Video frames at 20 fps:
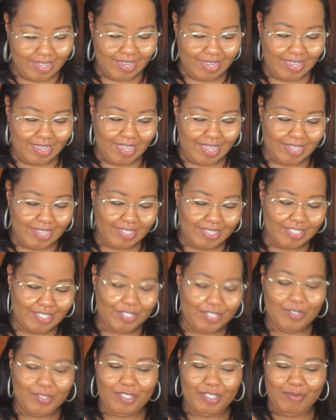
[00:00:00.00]
look at this
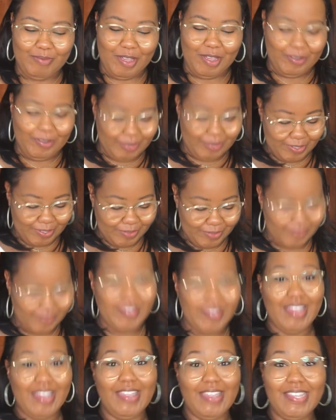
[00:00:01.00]
juicy mango. So for
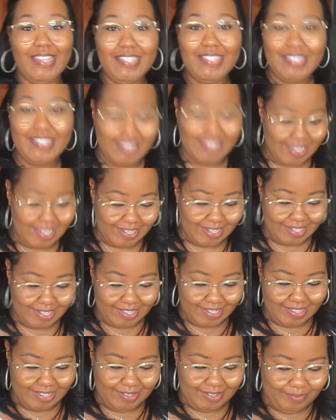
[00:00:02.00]
this
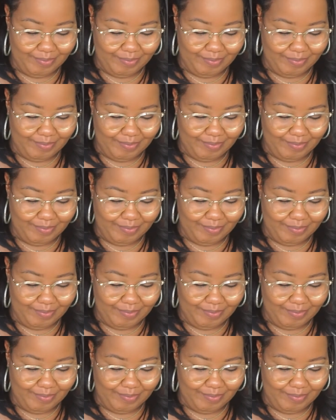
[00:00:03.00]
technique,